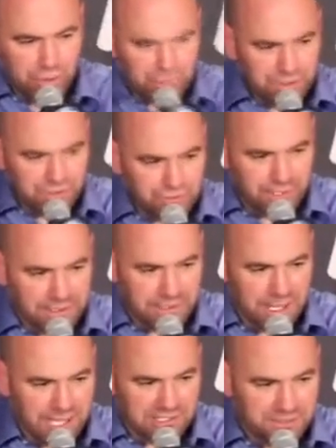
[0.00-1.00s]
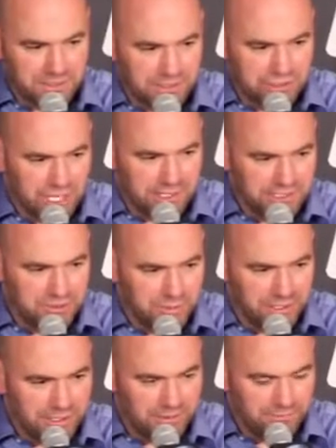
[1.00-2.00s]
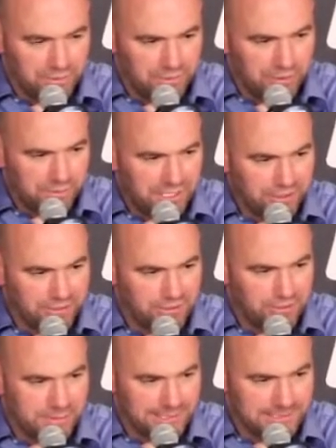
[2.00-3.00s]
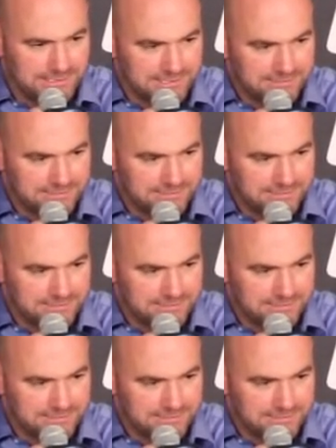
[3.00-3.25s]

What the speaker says: George went straight to the hospital, and Johnny's doing an interview. He'll be here in 2 minutes.